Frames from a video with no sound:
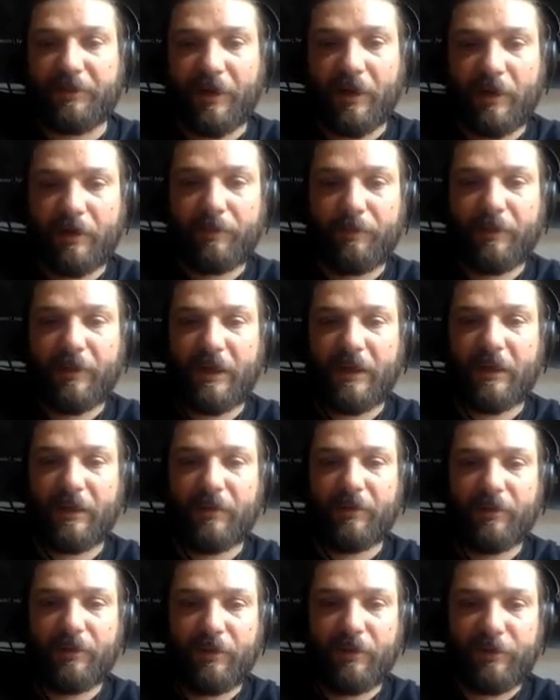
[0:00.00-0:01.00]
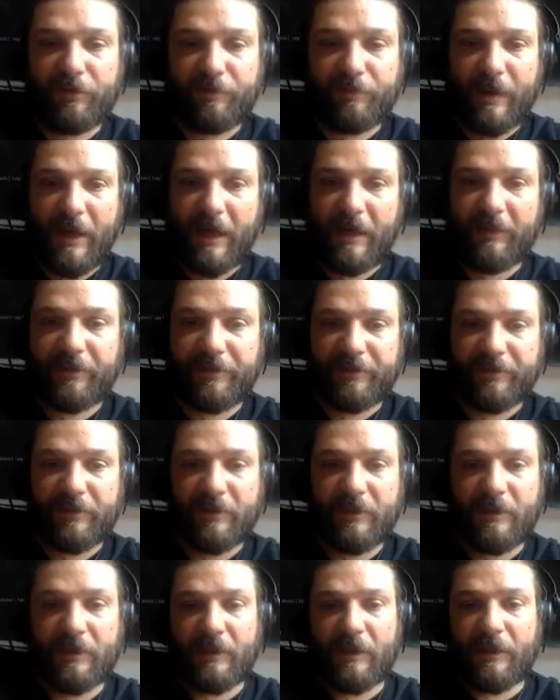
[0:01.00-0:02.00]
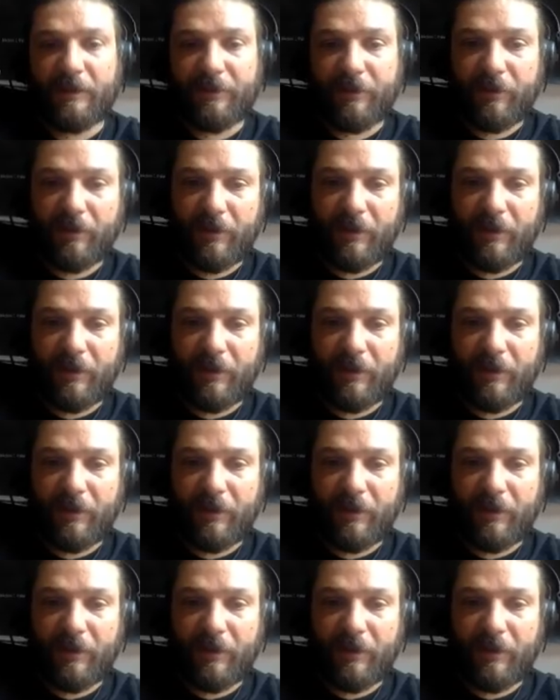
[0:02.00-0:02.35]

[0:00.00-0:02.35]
So I'm going to put it in a new space. So